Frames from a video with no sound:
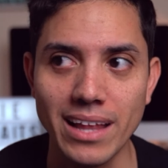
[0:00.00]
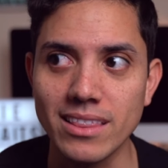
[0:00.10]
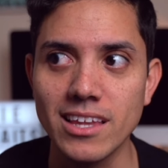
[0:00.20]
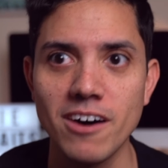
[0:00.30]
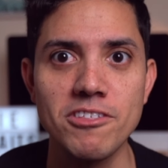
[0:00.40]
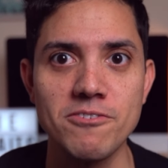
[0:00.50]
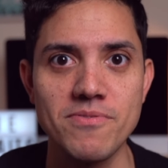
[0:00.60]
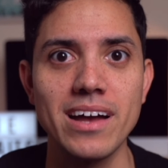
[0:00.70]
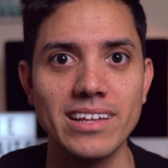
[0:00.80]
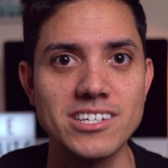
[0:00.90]
loved the
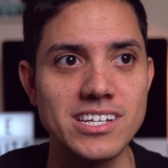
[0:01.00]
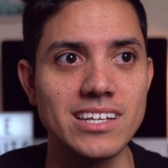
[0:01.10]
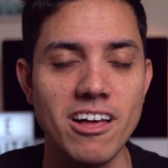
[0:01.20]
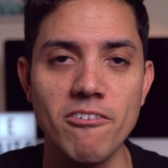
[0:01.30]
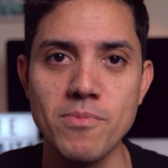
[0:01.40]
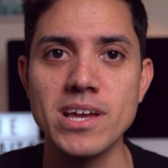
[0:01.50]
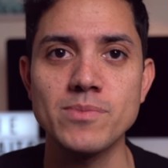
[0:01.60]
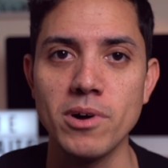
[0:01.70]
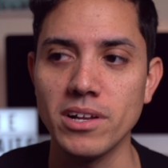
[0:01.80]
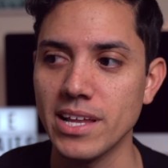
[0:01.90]
fact that she loved
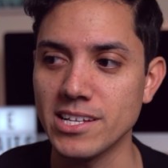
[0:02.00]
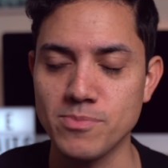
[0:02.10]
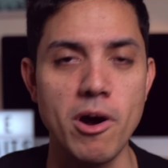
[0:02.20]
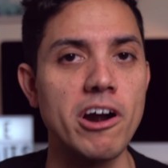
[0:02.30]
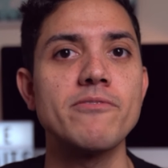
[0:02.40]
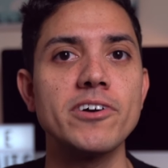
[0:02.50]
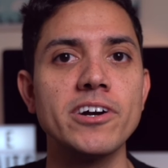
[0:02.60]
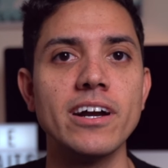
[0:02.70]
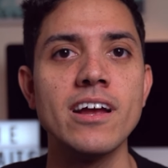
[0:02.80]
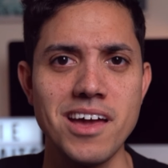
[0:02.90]
baseball and it's part of
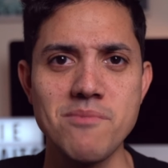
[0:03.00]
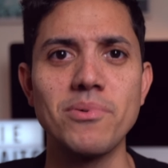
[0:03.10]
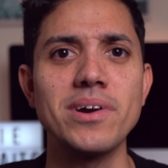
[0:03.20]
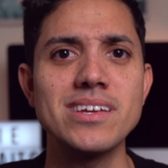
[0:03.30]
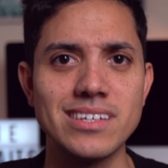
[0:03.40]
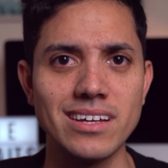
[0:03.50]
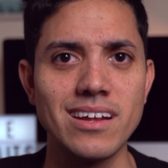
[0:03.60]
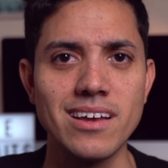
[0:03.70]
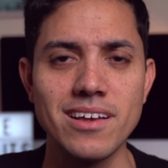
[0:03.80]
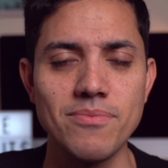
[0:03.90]
her. Embrace it.
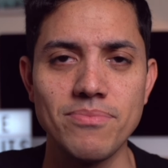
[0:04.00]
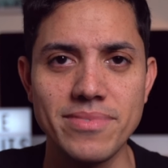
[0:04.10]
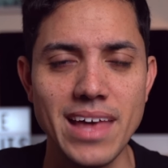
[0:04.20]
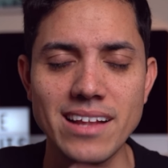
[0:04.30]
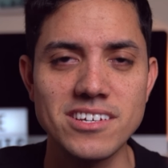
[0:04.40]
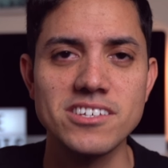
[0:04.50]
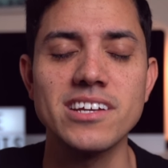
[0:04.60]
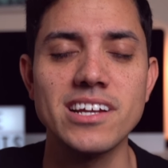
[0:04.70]
That's just an